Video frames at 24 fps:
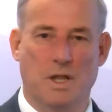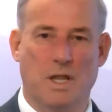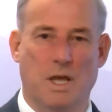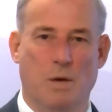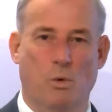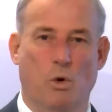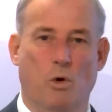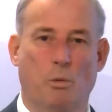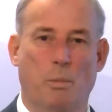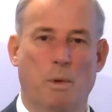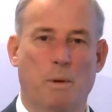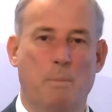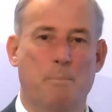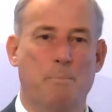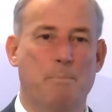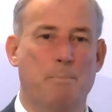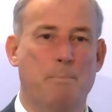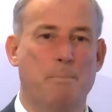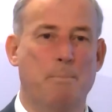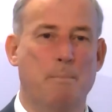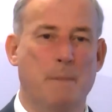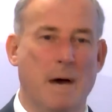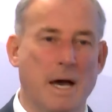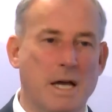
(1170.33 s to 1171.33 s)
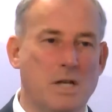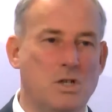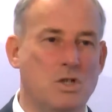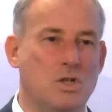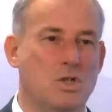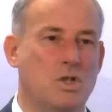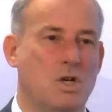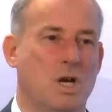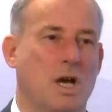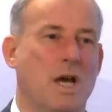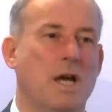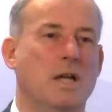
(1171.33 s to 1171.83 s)
There will be major
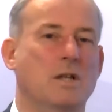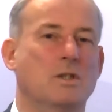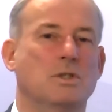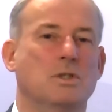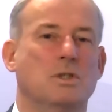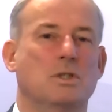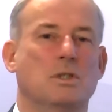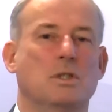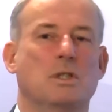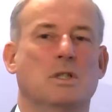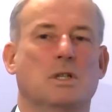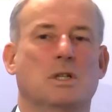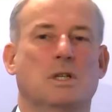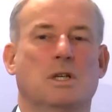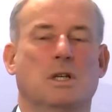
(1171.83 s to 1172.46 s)
change